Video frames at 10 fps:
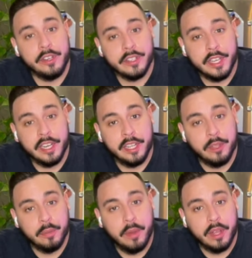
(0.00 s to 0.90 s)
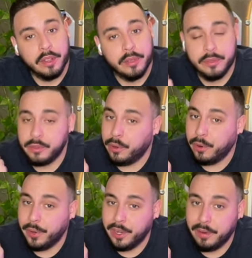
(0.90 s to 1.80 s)
you're just getting into pothos,
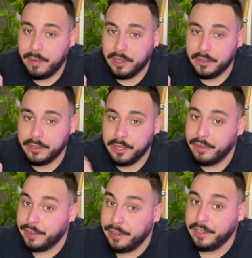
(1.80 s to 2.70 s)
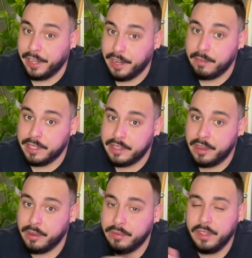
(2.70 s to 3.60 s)
or you're a pothos lover like
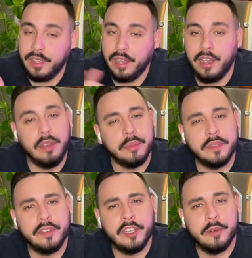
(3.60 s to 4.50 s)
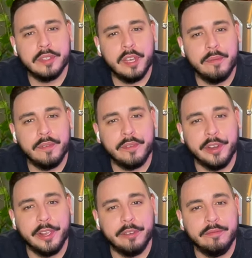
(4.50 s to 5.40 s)
myself, I hope this video was helpful for
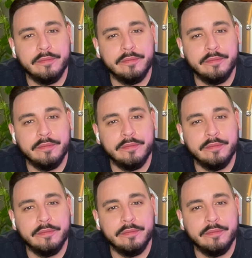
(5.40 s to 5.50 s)
you.